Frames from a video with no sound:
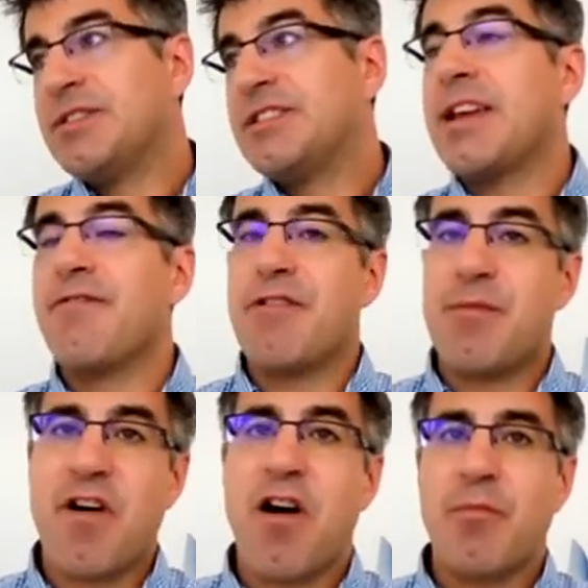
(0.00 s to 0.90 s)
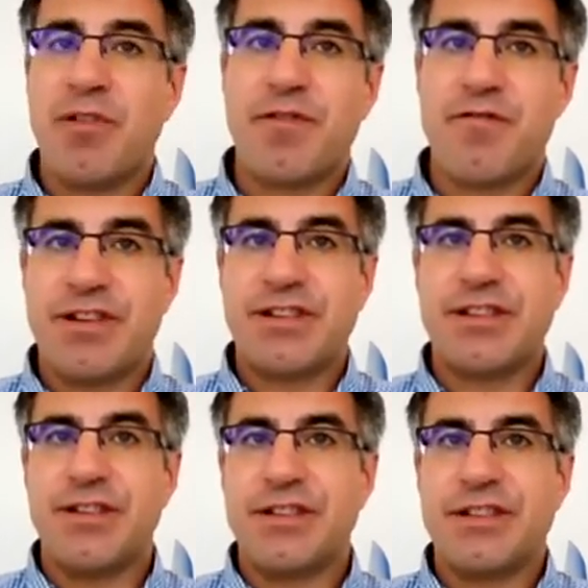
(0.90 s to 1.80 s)
safer environment, for
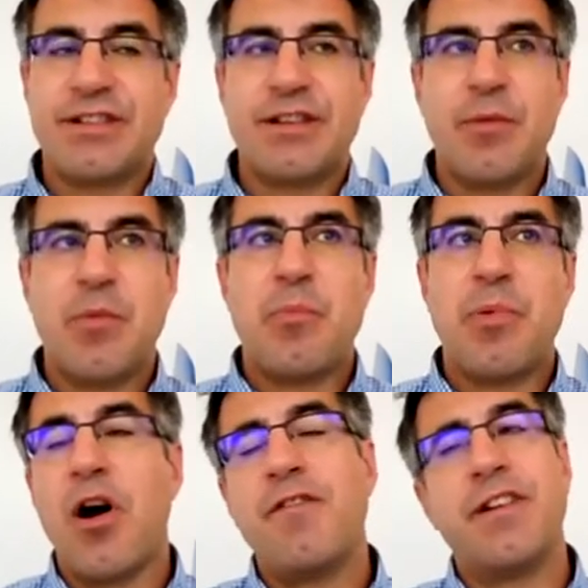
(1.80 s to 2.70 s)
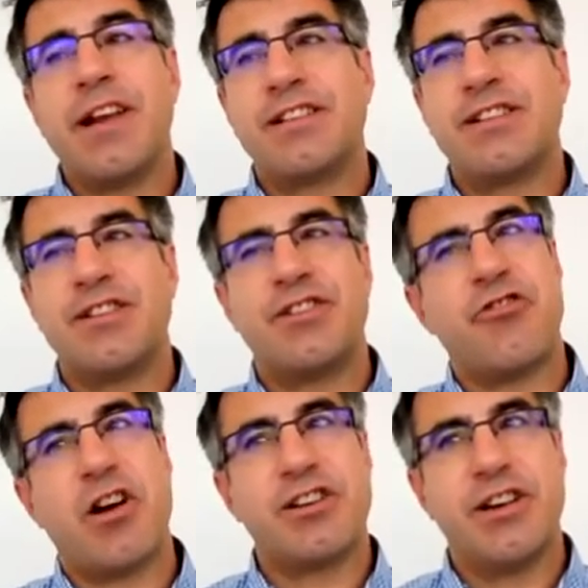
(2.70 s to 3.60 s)
instance but often it's
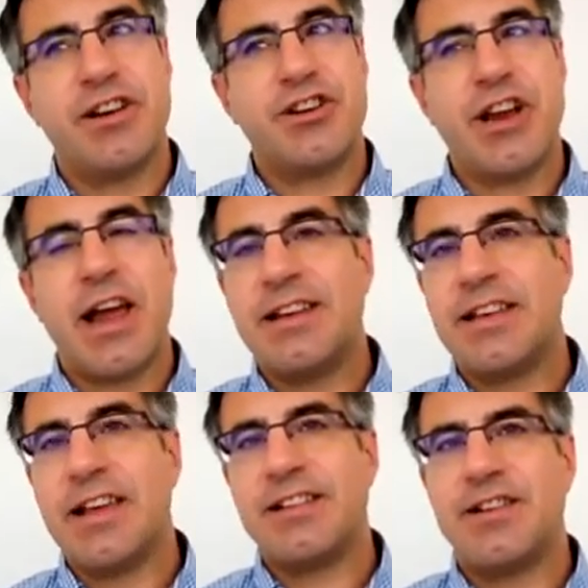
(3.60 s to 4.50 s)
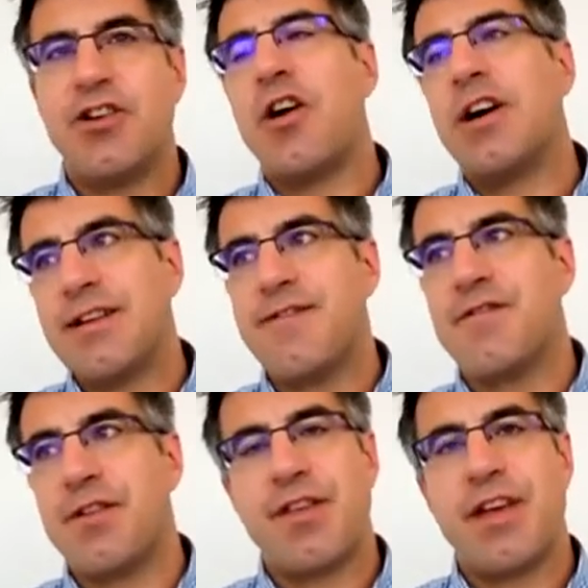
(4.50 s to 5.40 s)
construction in a shed. It's not a
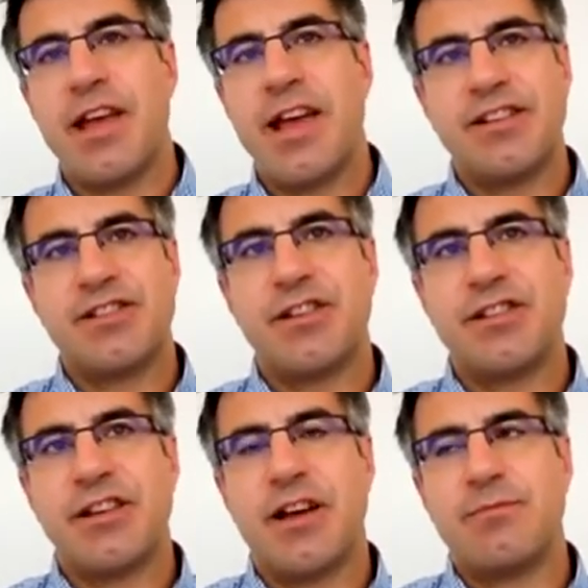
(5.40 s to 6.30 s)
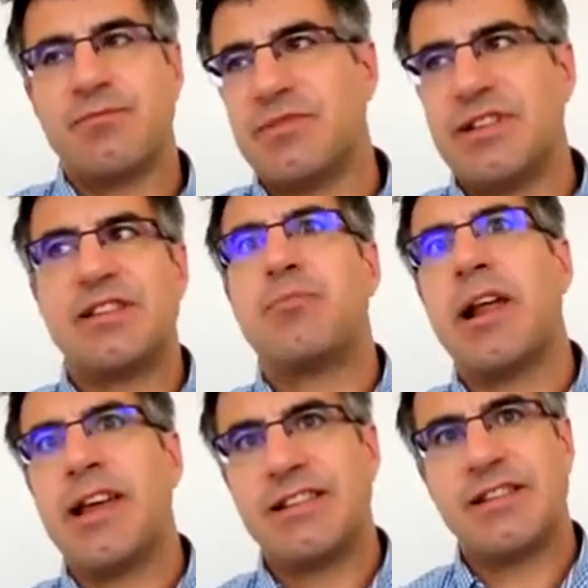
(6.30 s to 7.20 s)
different thing, it's just
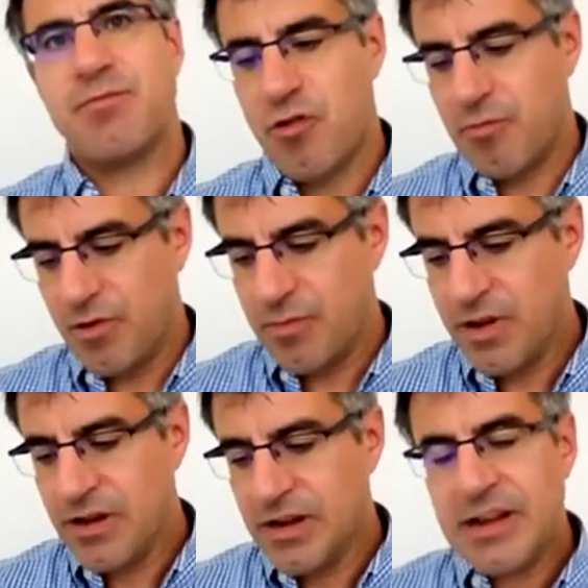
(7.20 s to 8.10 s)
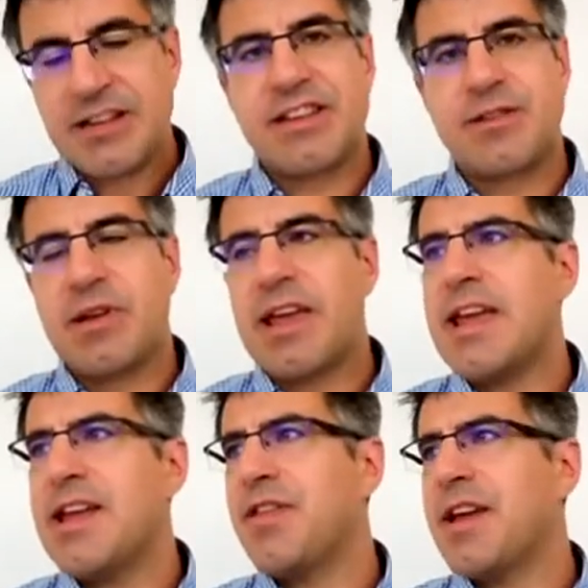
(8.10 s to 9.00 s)
displaced the problem. So there's some
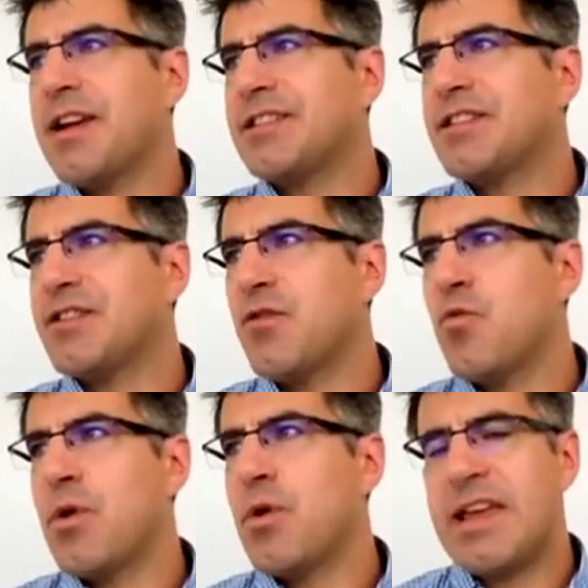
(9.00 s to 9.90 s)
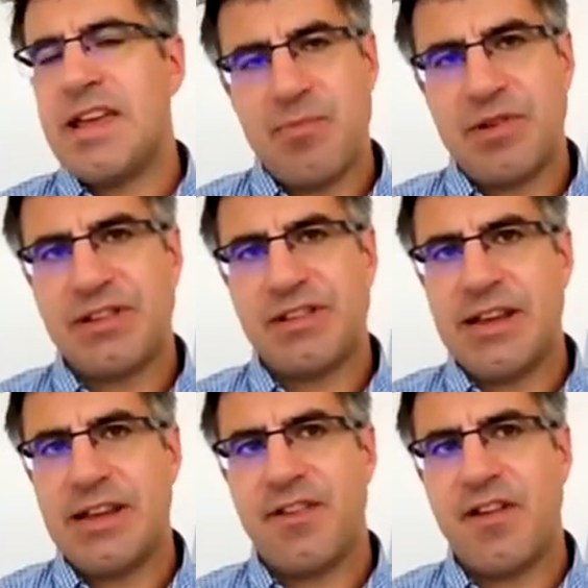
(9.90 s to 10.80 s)
key things that we
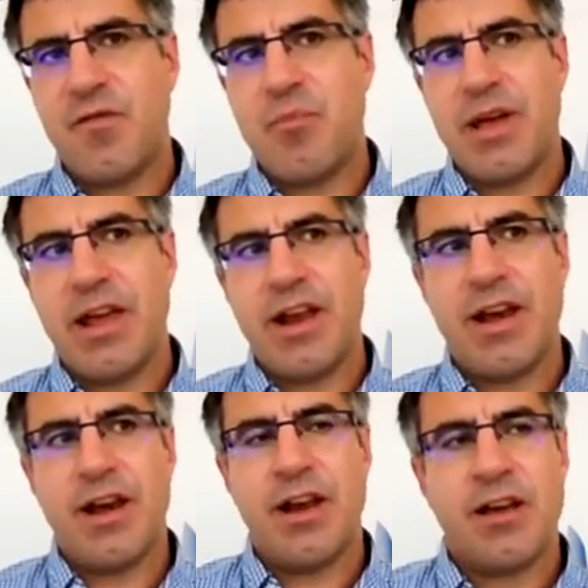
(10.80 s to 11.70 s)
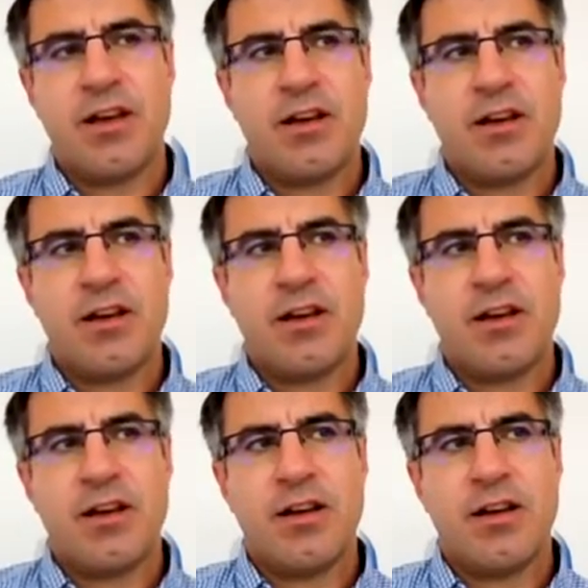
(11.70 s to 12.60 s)
perceive have been
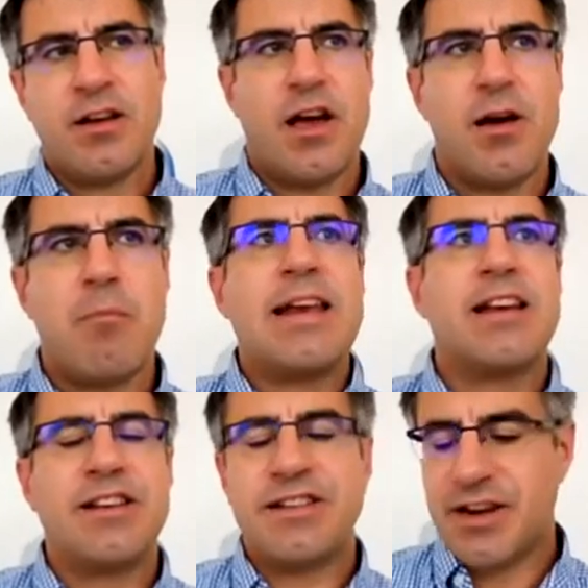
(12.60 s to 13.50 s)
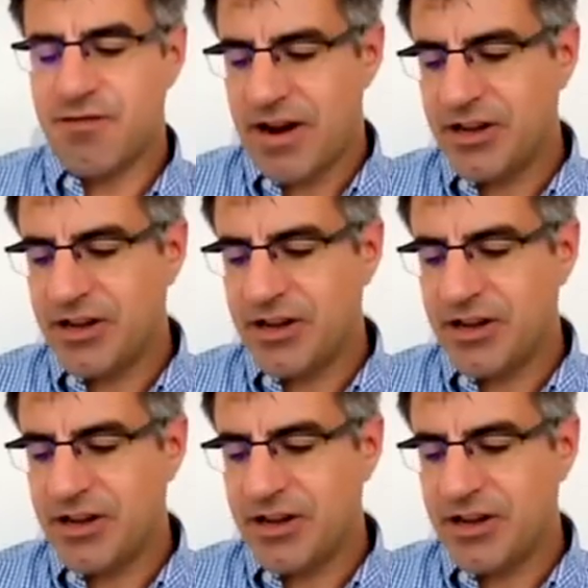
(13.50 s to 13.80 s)
uh, main